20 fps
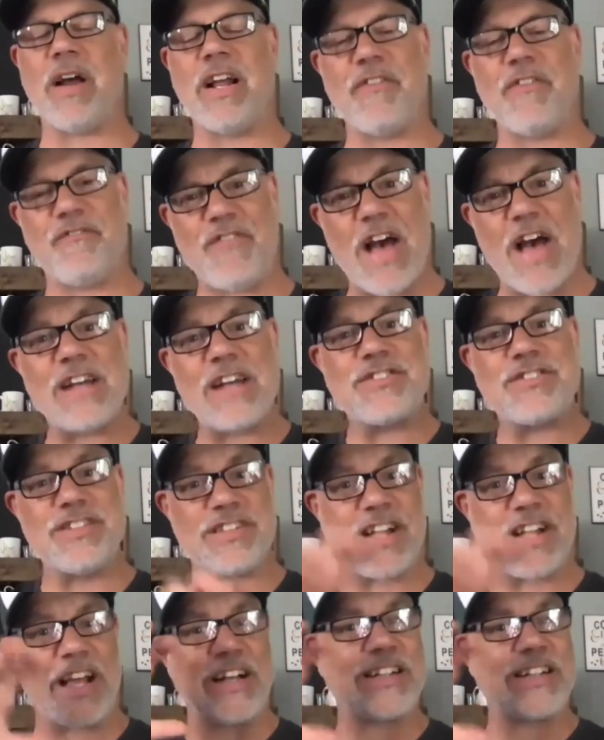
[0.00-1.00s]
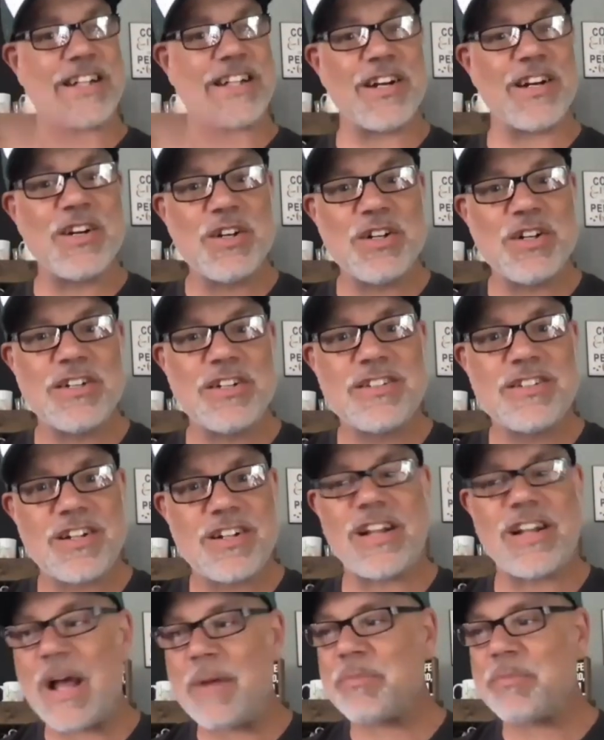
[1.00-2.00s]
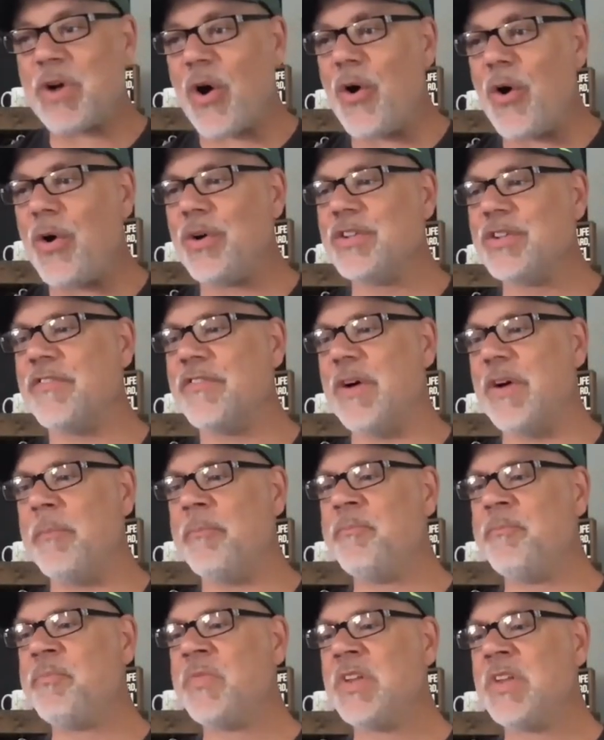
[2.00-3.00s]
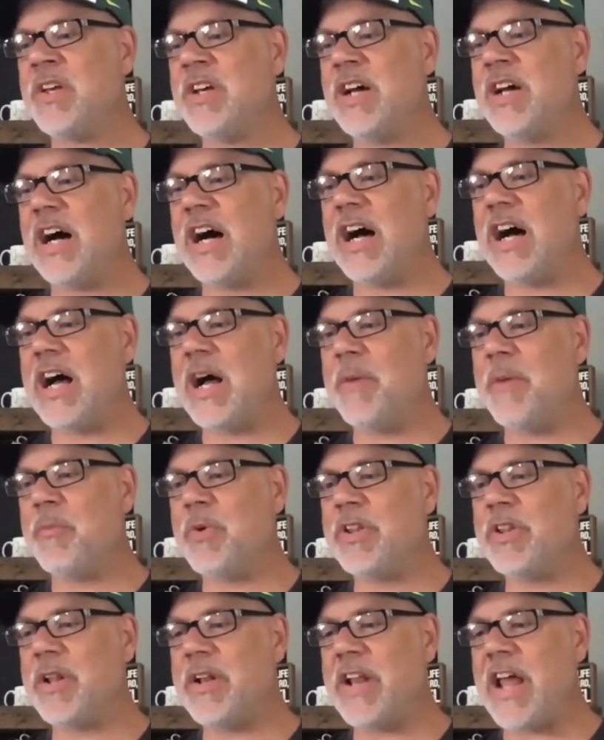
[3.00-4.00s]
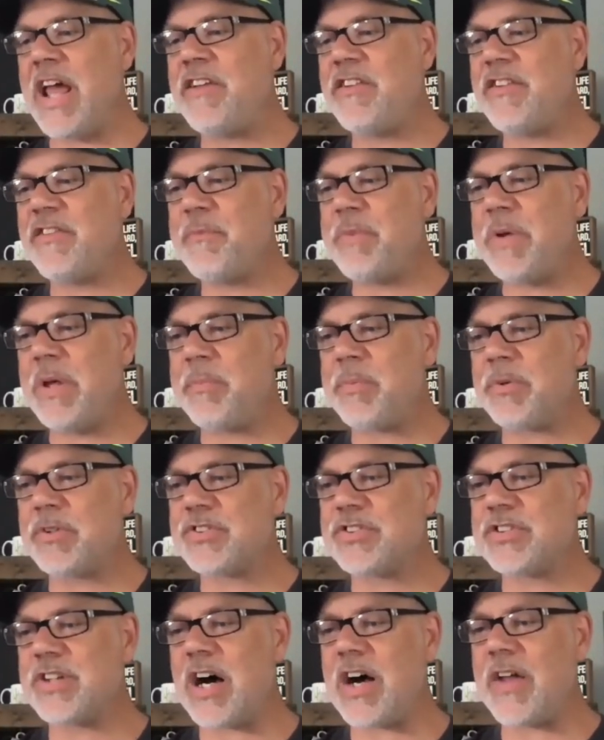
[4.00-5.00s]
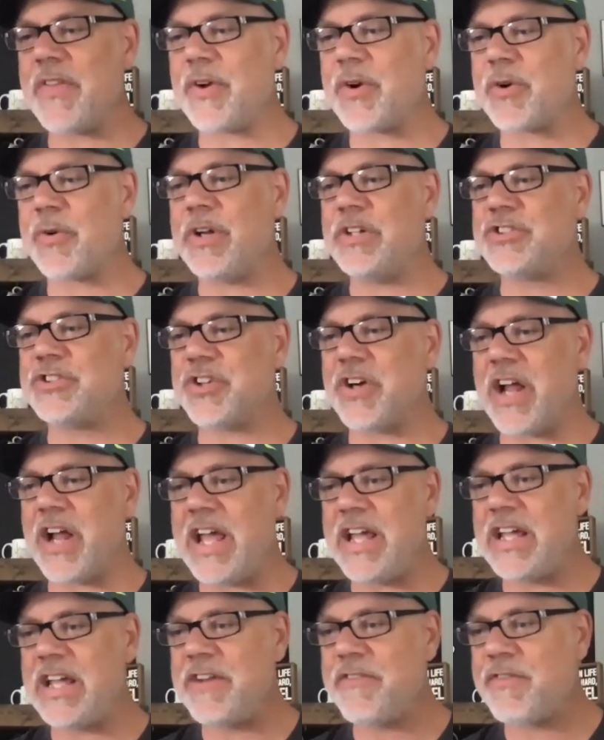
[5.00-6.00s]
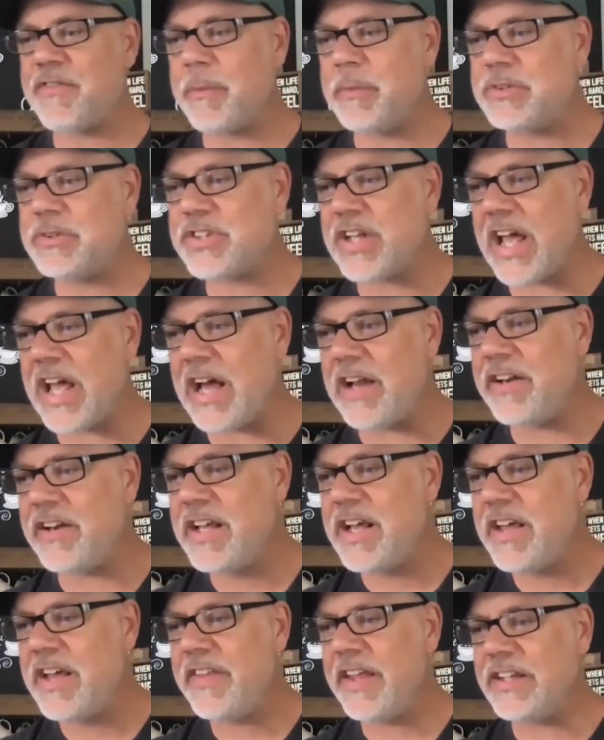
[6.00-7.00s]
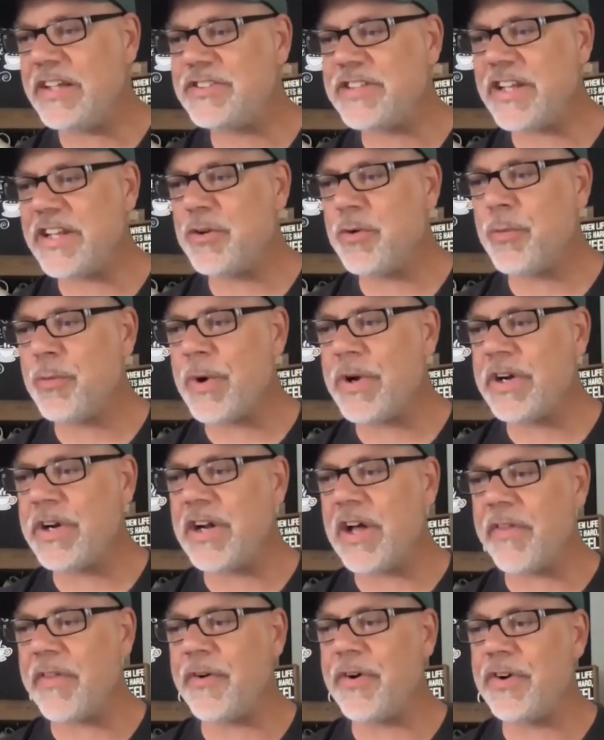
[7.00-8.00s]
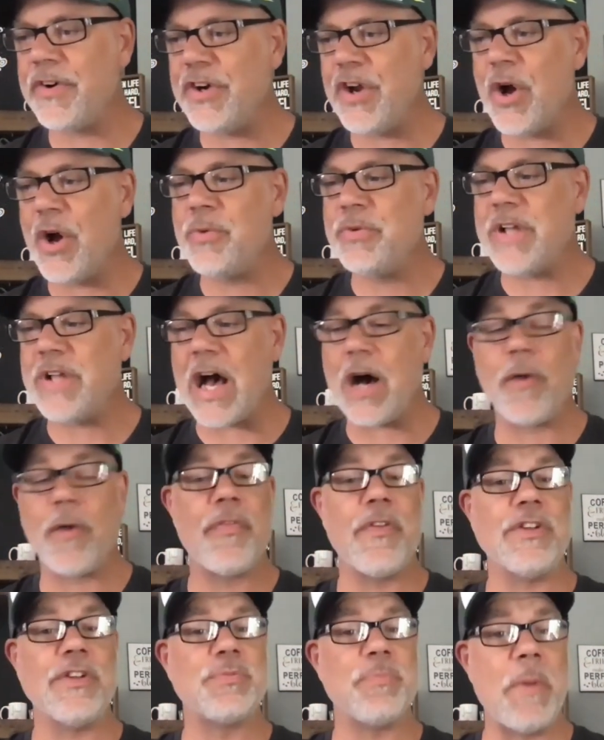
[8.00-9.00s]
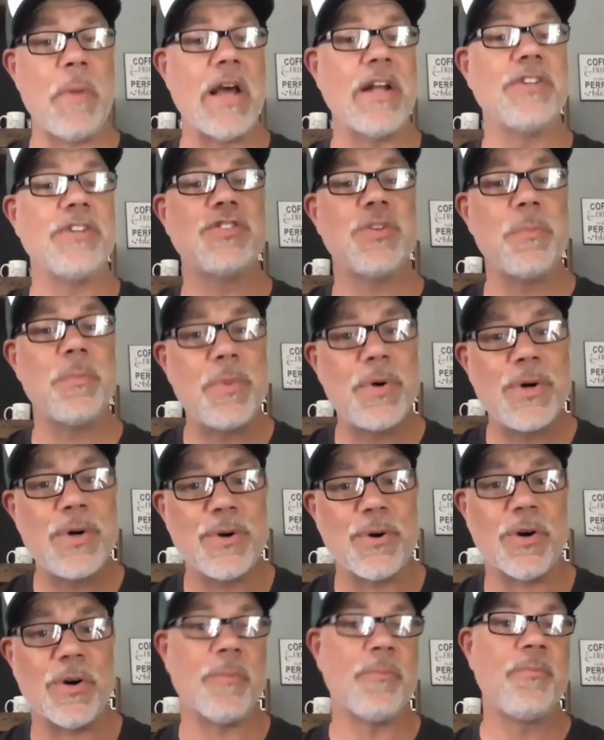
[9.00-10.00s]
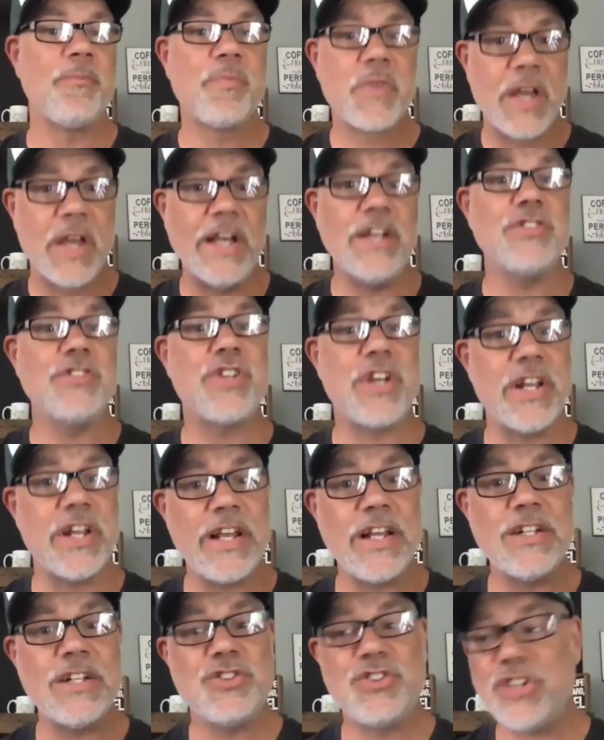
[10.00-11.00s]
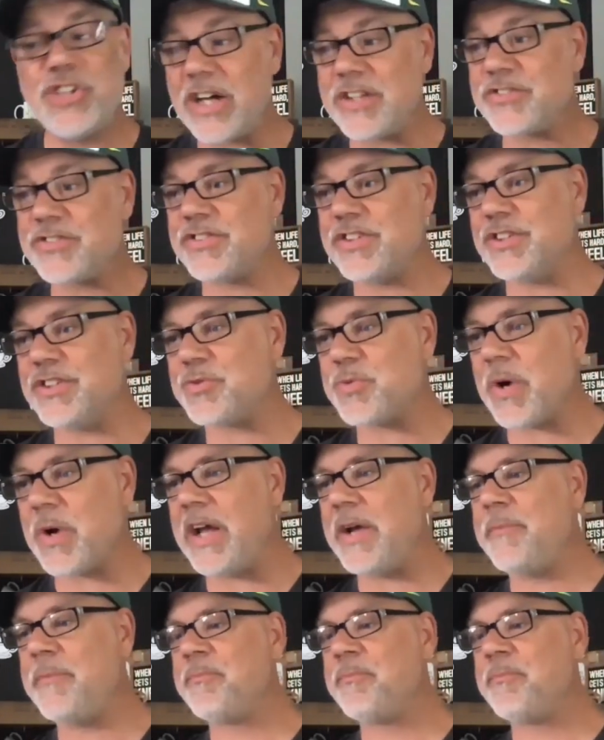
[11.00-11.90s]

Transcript: It fastened, like clamped a hold of him. Um, when the native people saw the creature hanging from his hand, they said to one another, No doubt this man is a murderer. He's getting justice, right?